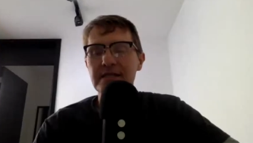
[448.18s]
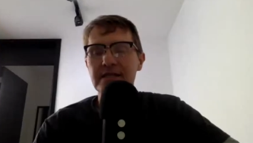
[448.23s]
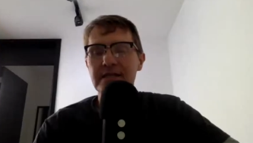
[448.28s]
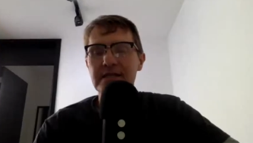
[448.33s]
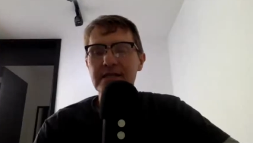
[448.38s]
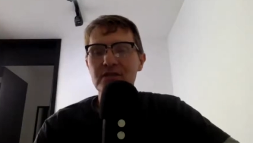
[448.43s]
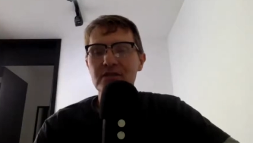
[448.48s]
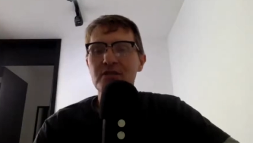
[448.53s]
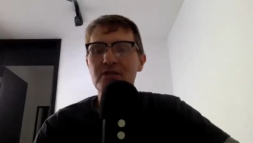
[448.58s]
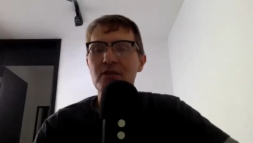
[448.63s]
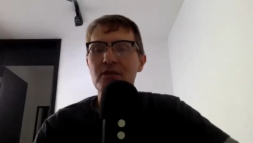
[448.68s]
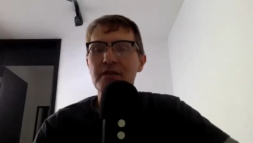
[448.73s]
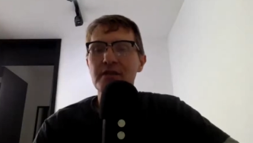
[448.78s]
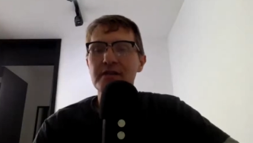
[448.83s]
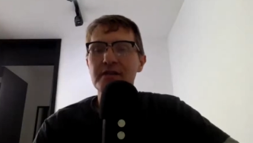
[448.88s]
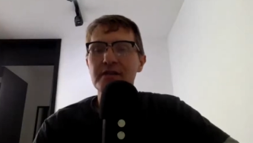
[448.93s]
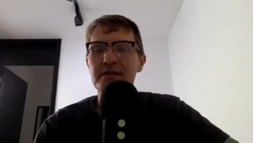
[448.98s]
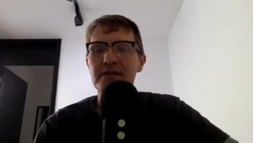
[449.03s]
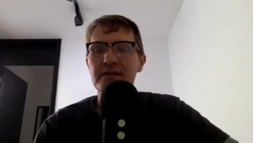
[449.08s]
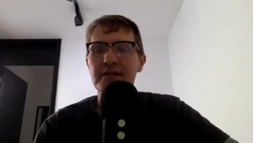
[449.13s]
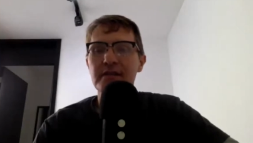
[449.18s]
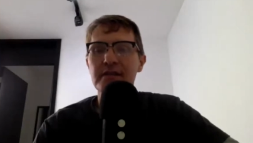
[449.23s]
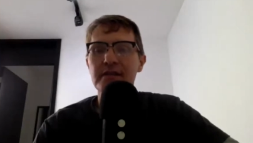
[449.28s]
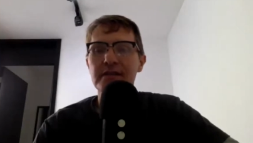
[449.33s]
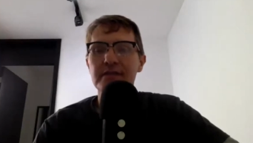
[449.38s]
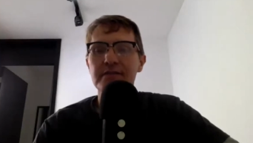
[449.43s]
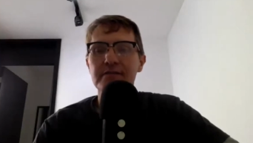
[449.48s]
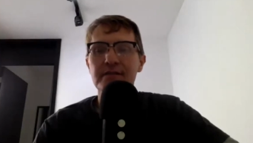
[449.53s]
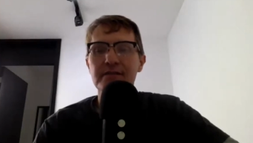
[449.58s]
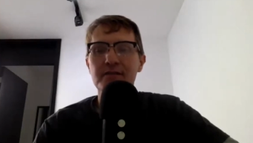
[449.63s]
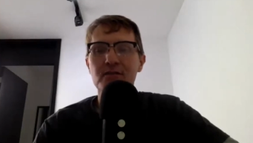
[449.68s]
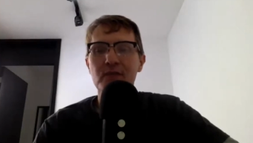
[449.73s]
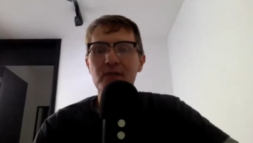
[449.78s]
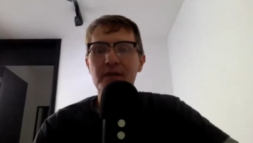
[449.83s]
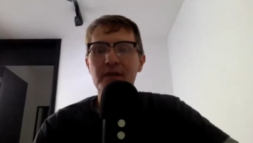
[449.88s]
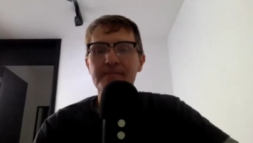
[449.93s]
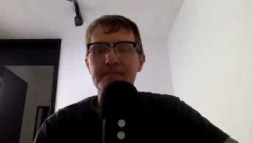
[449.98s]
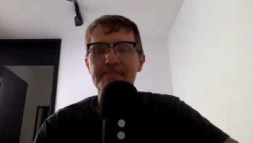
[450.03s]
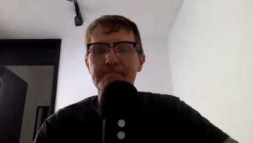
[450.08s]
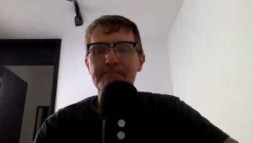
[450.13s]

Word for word: to get started this week.